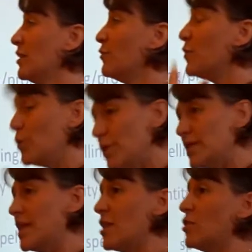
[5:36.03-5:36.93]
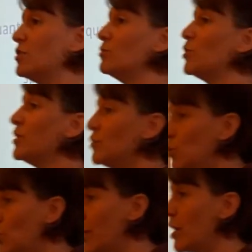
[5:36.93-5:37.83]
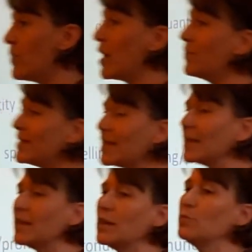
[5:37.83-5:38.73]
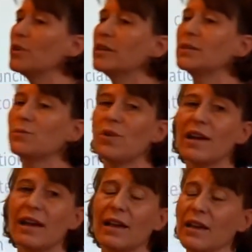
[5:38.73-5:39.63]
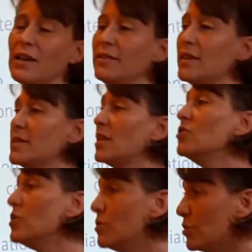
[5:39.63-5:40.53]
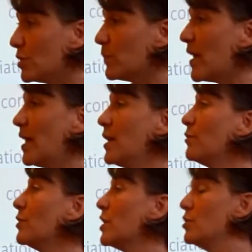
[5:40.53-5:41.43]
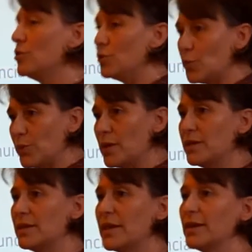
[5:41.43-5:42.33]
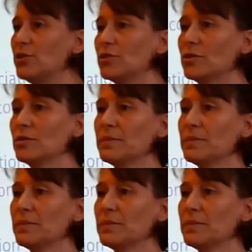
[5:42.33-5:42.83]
focusing on, worth talking about, particularly words where there's an unusual spelling or an unusual pronunciation.